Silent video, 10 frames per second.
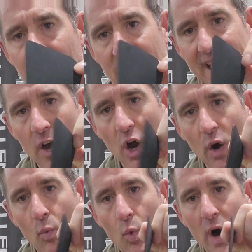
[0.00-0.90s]
They
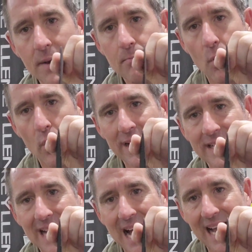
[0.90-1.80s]
are
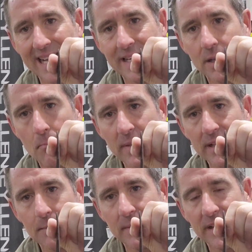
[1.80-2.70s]
1.9
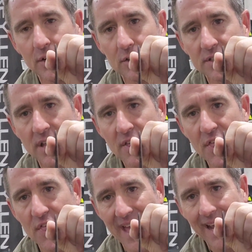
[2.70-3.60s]
millimeters
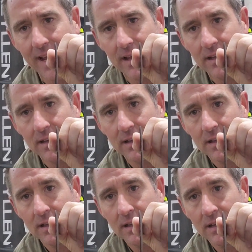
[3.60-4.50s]
thick.
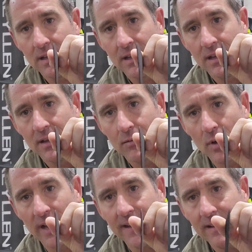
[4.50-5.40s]

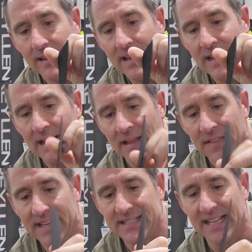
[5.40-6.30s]
Okay.
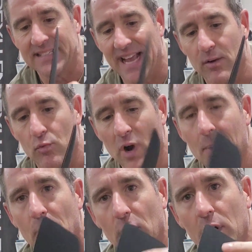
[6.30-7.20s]
This is a
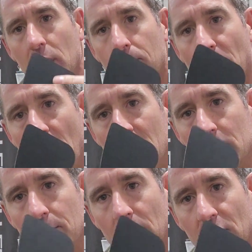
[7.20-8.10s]
rubber
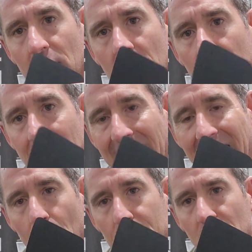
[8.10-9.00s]
polymer
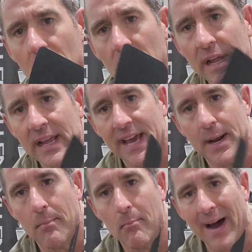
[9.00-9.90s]
outer and
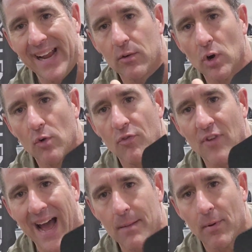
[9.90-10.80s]
a
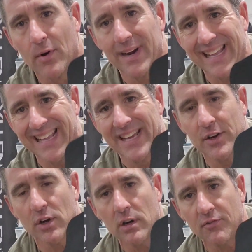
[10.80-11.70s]
microfiber
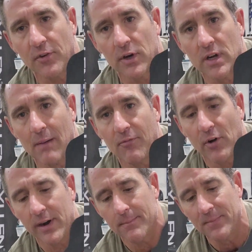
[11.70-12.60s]
inner for
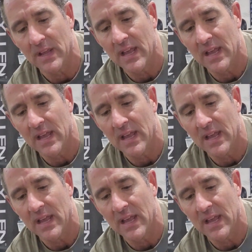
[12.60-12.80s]
comfort.